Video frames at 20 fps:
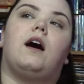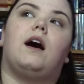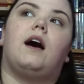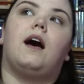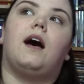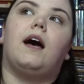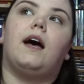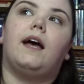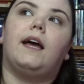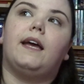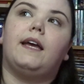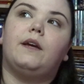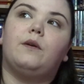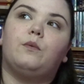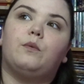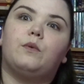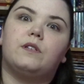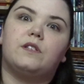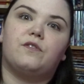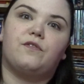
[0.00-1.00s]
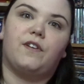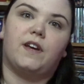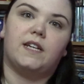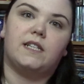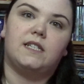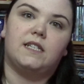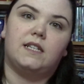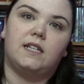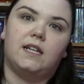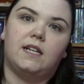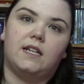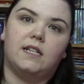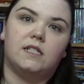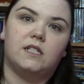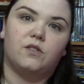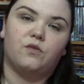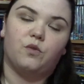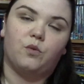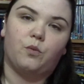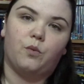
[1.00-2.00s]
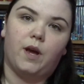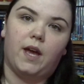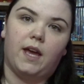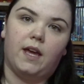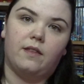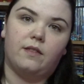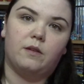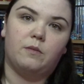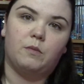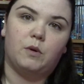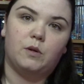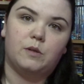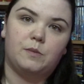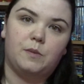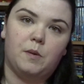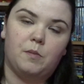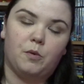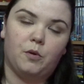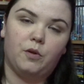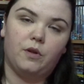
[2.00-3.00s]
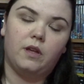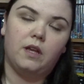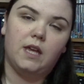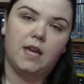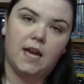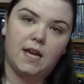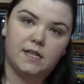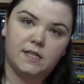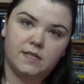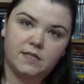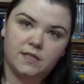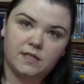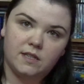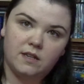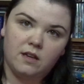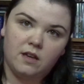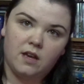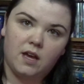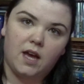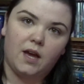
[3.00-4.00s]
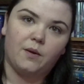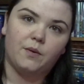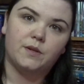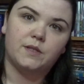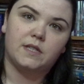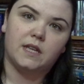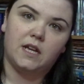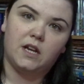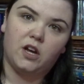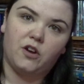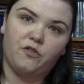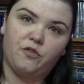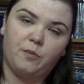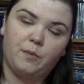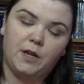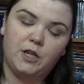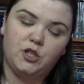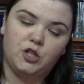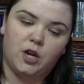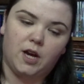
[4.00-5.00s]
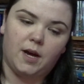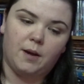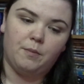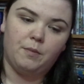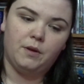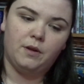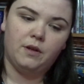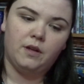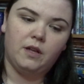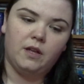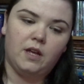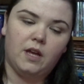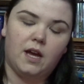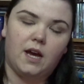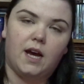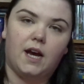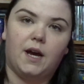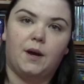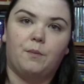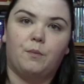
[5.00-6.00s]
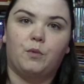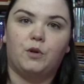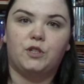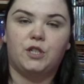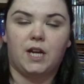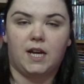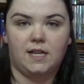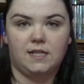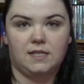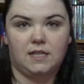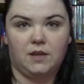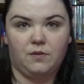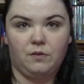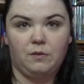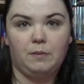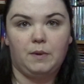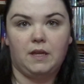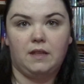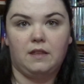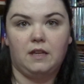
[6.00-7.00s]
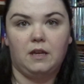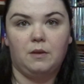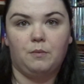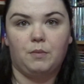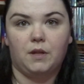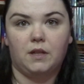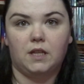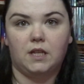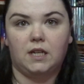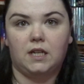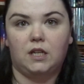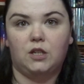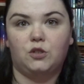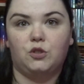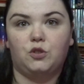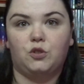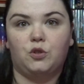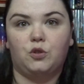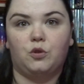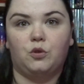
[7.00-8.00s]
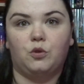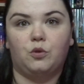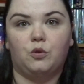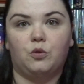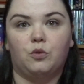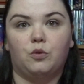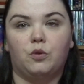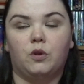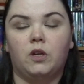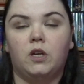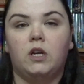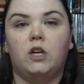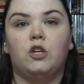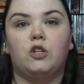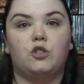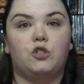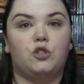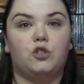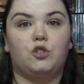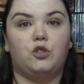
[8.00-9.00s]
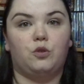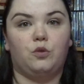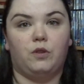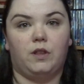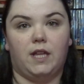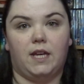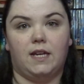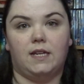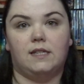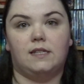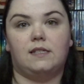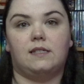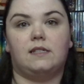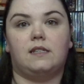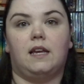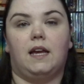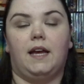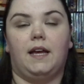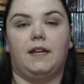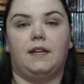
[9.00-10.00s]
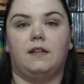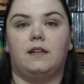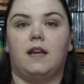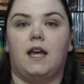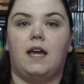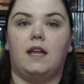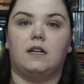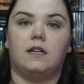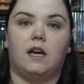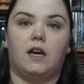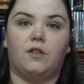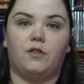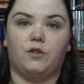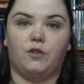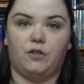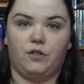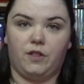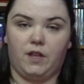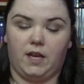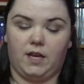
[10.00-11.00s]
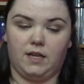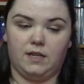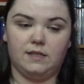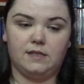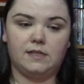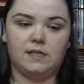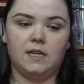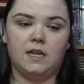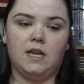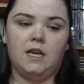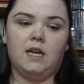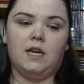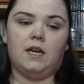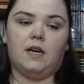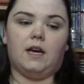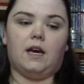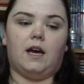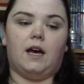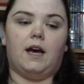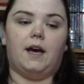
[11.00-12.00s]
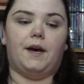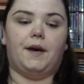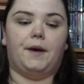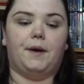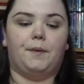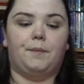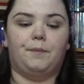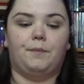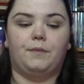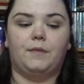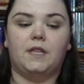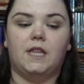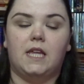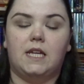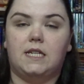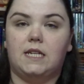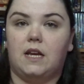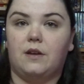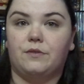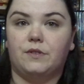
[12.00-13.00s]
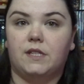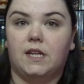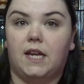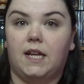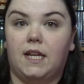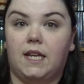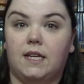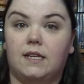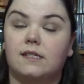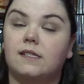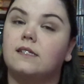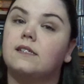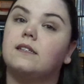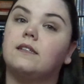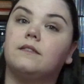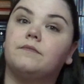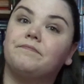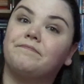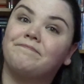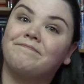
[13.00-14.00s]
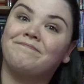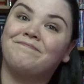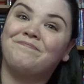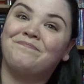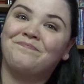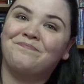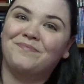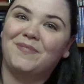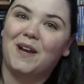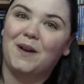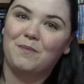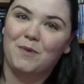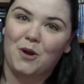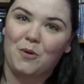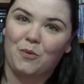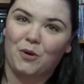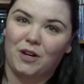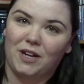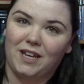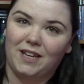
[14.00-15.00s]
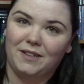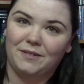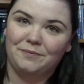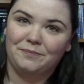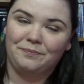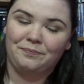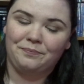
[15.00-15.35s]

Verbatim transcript: I was affected in a different way than most people. Yes, I was laid off from my job, which has given me the ability to do this and other things. The downside is I'm not working.